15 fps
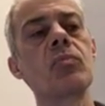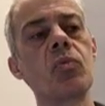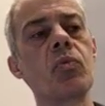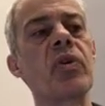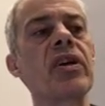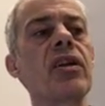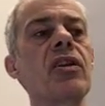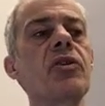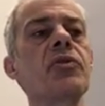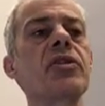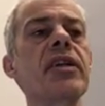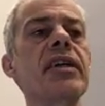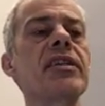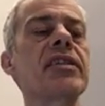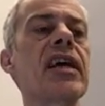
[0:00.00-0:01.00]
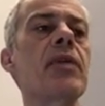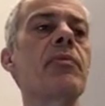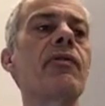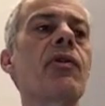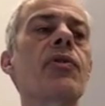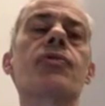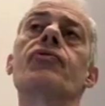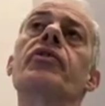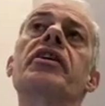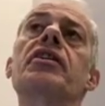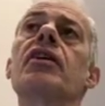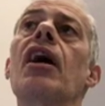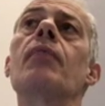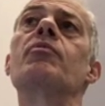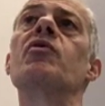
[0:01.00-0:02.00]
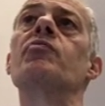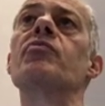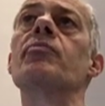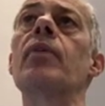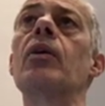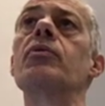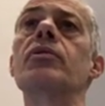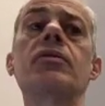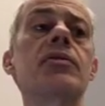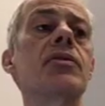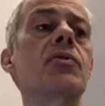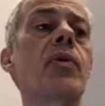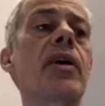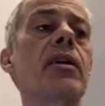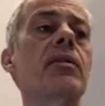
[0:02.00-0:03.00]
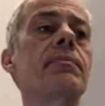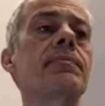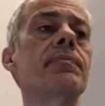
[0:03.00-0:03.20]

we can loosely say we've got three types of promoters as well,